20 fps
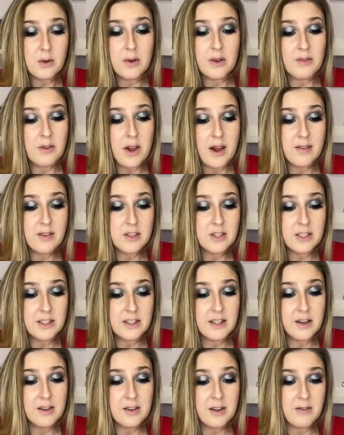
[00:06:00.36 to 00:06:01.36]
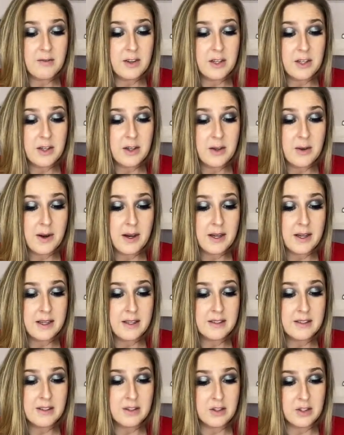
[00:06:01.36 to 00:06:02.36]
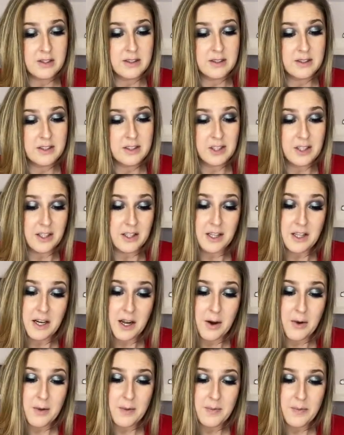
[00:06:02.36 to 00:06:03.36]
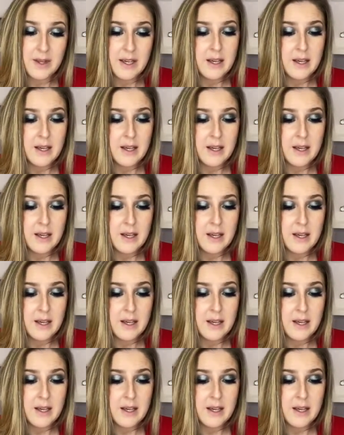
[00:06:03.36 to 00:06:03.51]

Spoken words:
if you haven't checked out that video, I suggest checking it out.